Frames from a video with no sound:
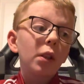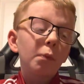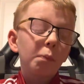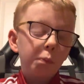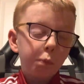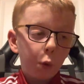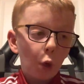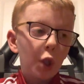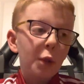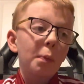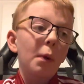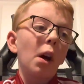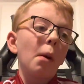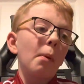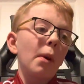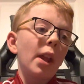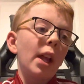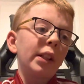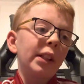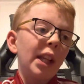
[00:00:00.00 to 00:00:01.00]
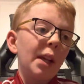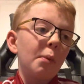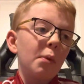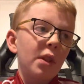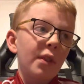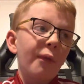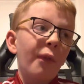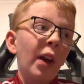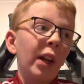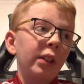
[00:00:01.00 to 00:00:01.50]
Worst part about that day was
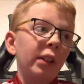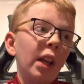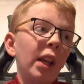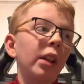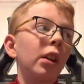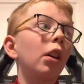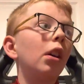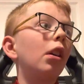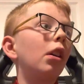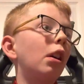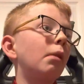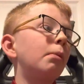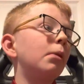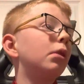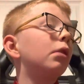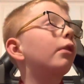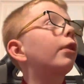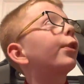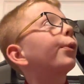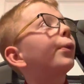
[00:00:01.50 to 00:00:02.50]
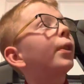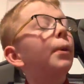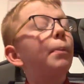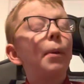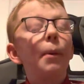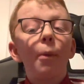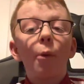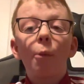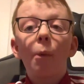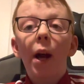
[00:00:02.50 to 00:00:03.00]
the fact that I got about three
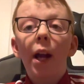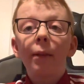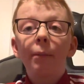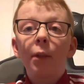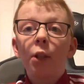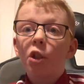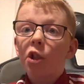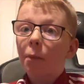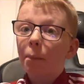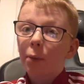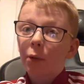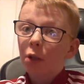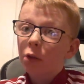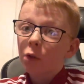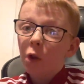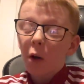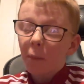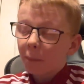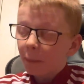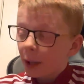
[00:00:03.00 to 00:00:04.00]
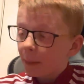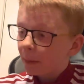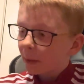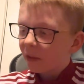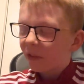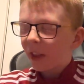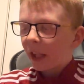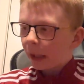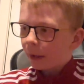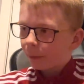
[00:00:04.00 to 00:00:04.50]
people behind me jumping on top of me,
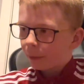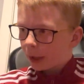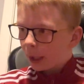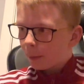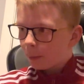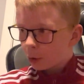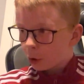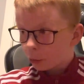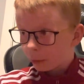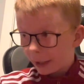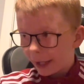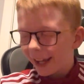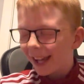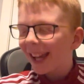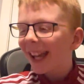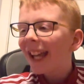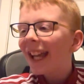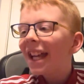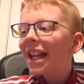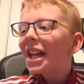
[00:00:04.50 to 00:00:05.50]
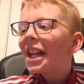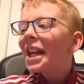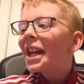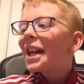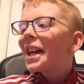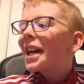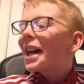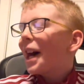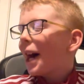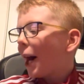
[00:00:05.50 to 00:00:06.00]
but thankfully I was okay.
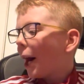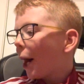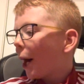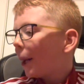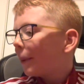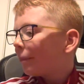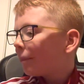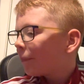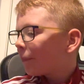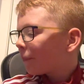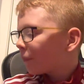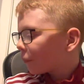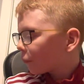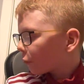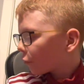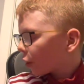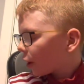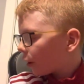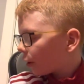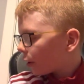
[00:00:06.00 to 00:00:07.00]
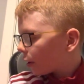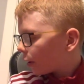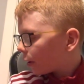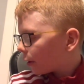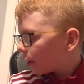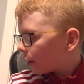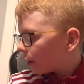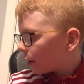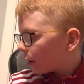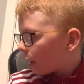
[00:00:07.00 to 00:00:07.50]

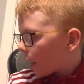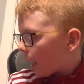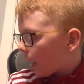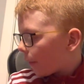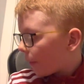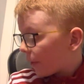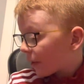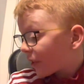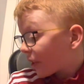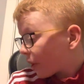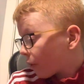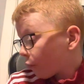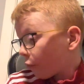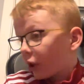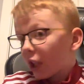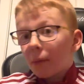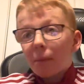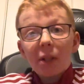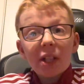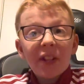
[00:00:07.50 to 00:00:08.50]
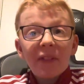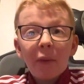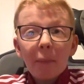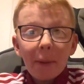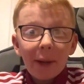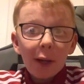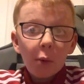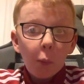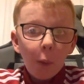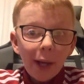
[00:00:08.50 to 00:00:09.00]
This isn't really much of a
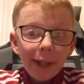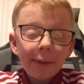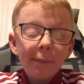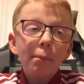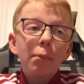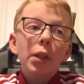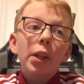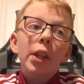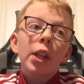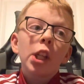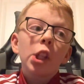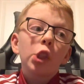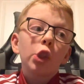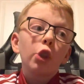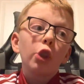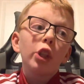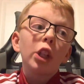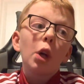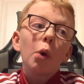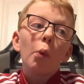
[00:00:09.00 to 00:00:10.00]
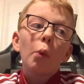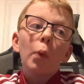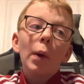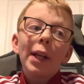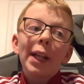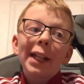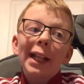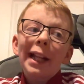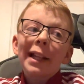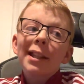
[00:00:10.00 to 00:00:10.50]
big win, but the 2-0
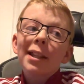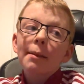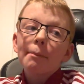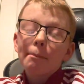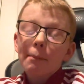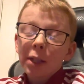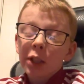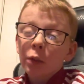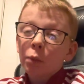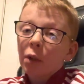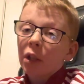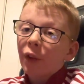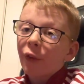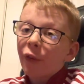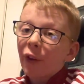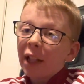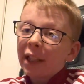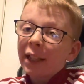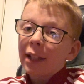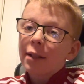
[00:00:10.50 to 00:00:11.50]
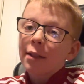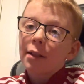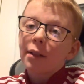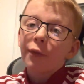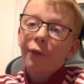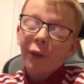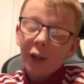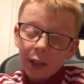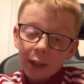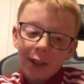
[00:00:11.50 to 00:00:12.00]
win against Middlesbrough, where
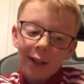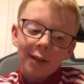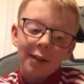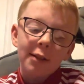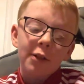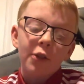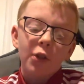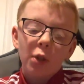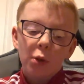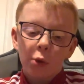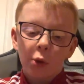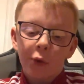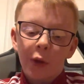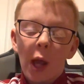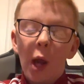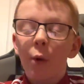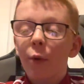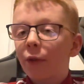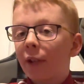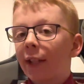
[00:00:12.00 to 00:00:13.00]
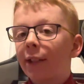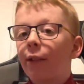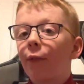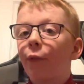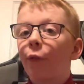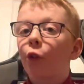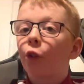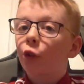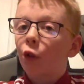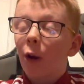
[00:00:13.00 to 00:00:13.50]
Ferguson scored the outside the
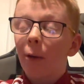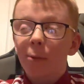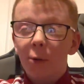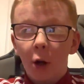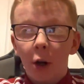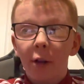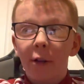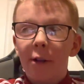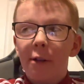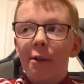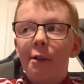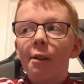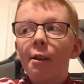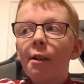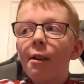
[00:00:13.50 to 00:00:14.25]
foot top corner,